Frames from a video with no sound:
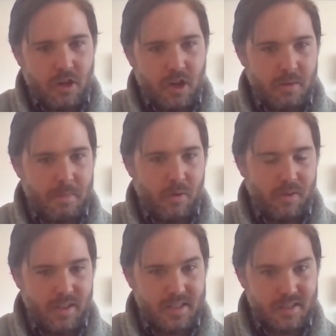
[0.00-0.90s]
talk
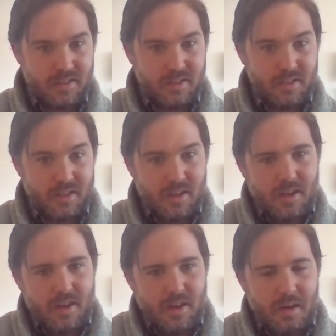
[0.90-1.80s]
about this
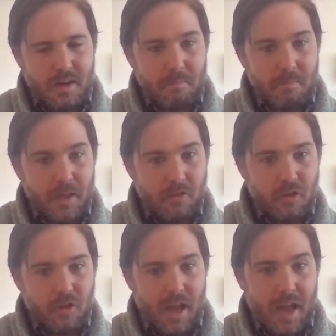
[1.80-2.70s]
and
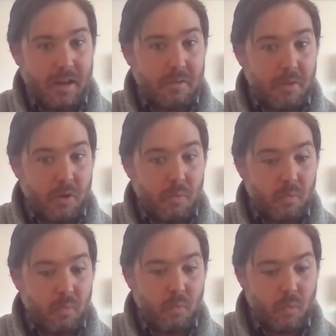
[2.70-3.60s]
look at,
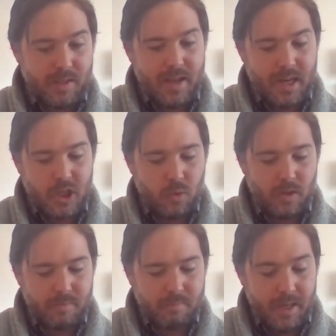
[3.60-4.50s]
what the
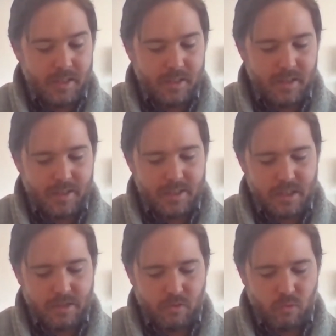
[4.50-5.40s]
actual
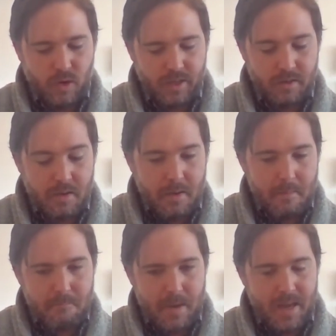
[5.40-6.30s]
1897 raid
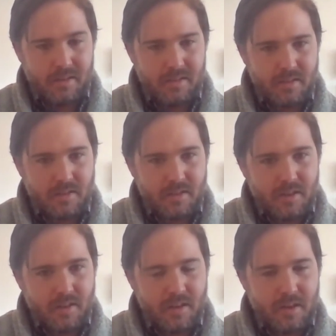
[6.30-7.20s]
meant,
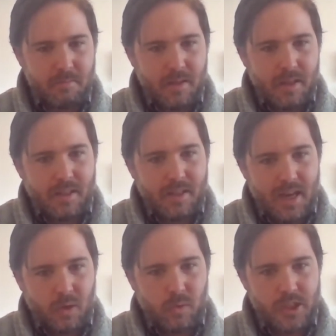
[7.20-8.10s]
the
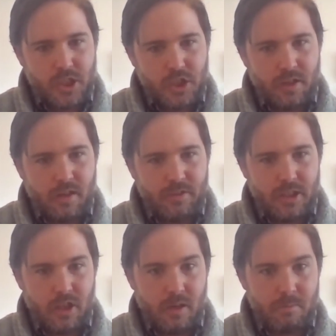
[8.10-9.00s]
acquisition of
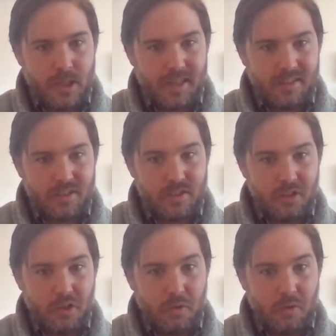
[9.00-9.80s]
these objects.